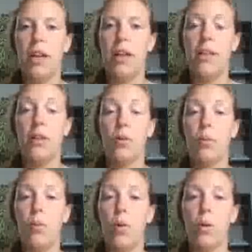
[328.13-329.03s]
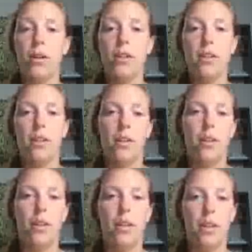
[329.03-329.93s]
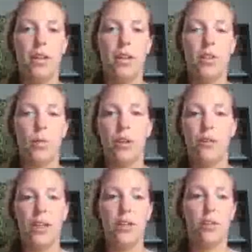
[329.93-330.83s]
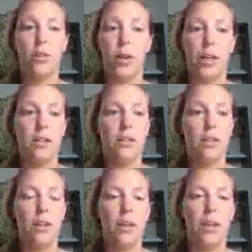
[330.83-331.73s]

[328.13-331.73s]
and then Report is where you'll find your grades.